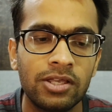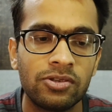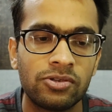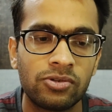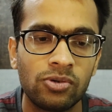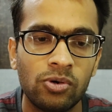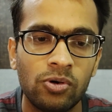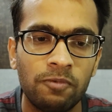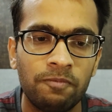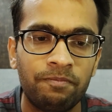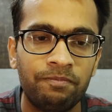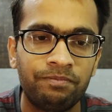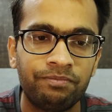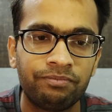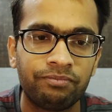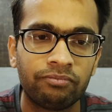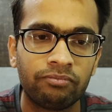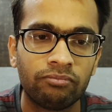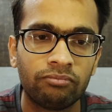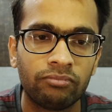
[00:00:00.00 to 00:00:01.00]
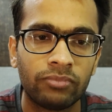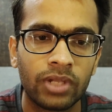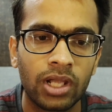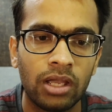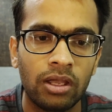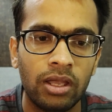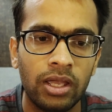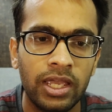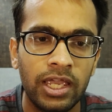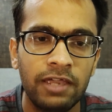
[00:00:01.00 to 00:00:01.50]
So
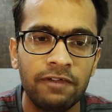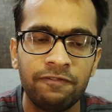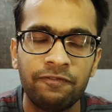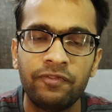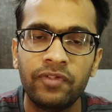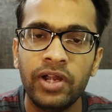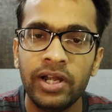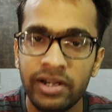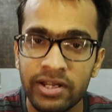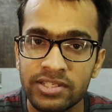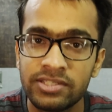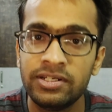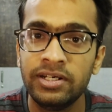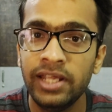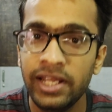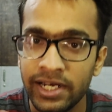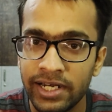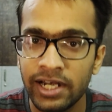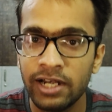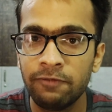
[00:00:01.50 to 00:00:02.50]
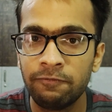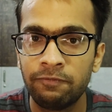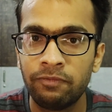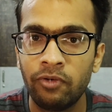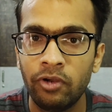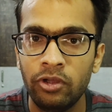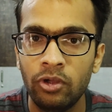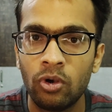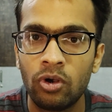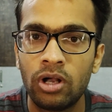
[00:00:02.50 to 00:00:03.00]
if it is needed
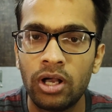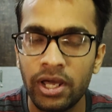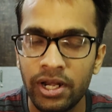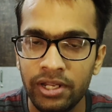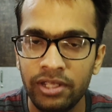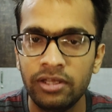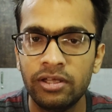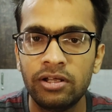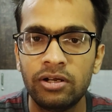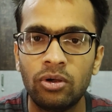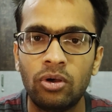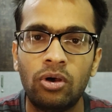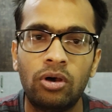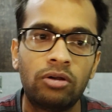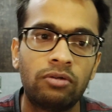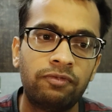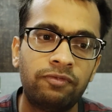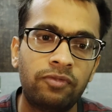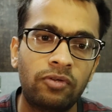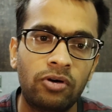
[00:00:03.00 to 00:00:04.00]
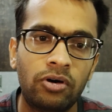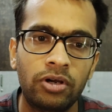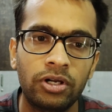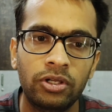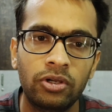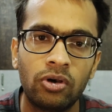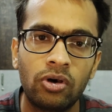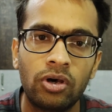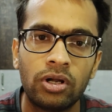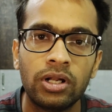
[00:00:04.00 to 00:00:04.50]
for your career or for
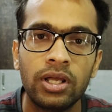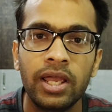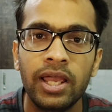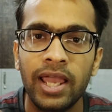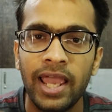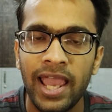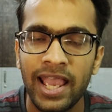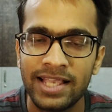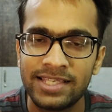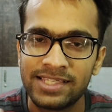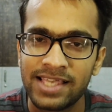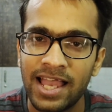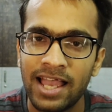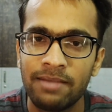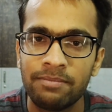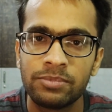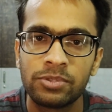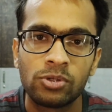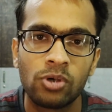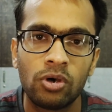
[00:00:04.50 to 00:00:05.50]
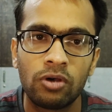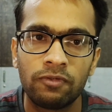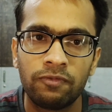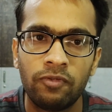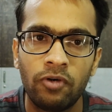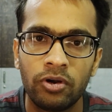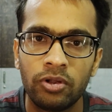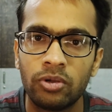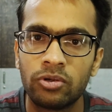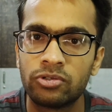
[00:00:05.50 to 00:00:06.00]
your exams or
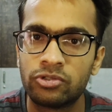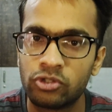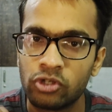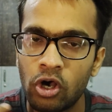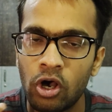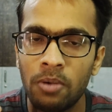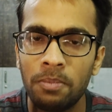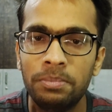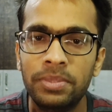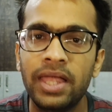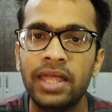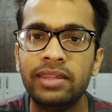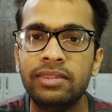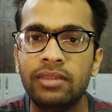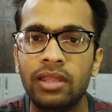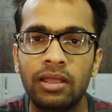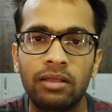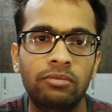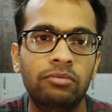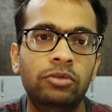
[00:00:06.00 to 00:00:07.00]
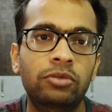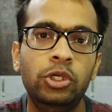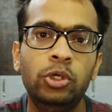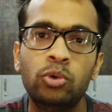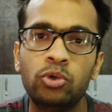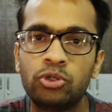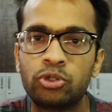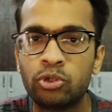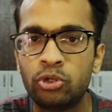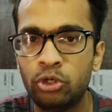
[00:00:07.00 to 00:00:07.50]
for your job, then
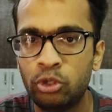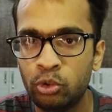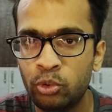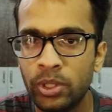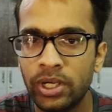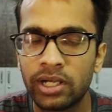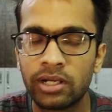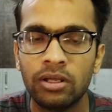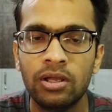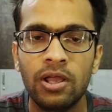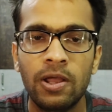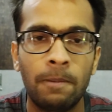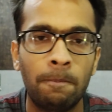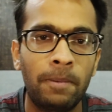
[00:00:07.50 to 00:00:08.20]
you should do it.